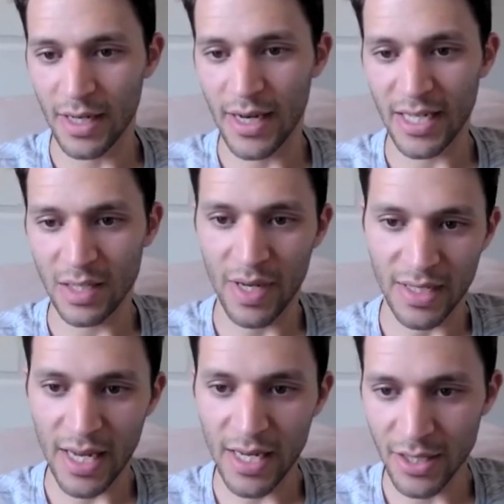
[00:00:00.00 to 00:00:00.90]
an
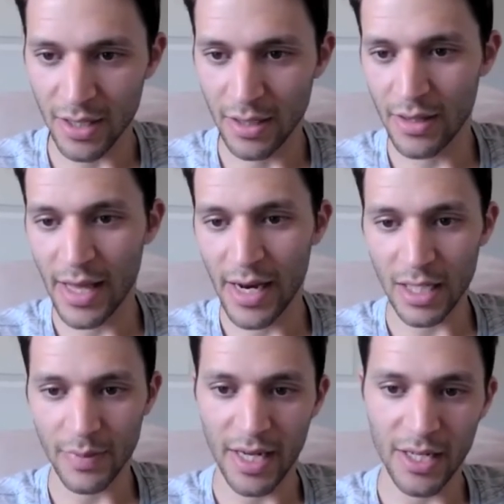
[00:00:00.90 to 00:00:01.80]
expectation and that
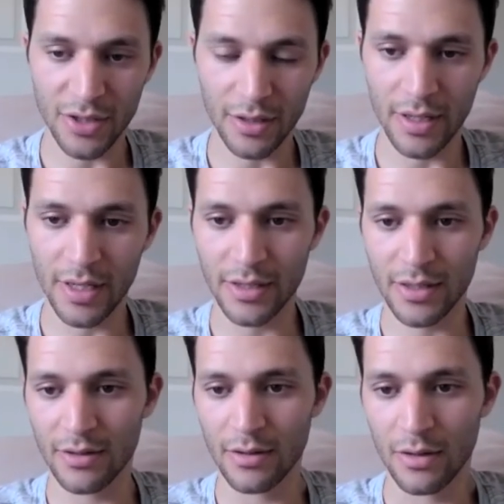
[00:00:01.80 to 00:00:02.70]
expectation
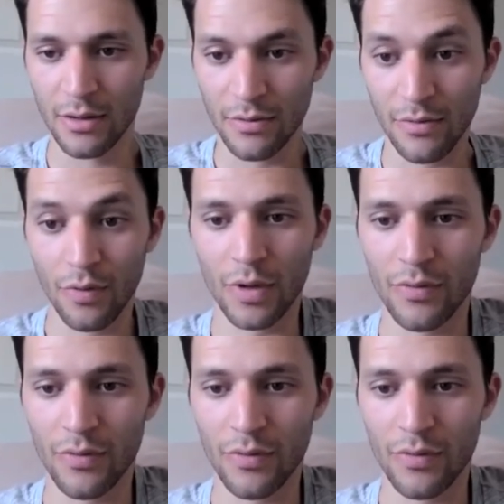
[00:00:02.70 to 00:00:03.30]
is for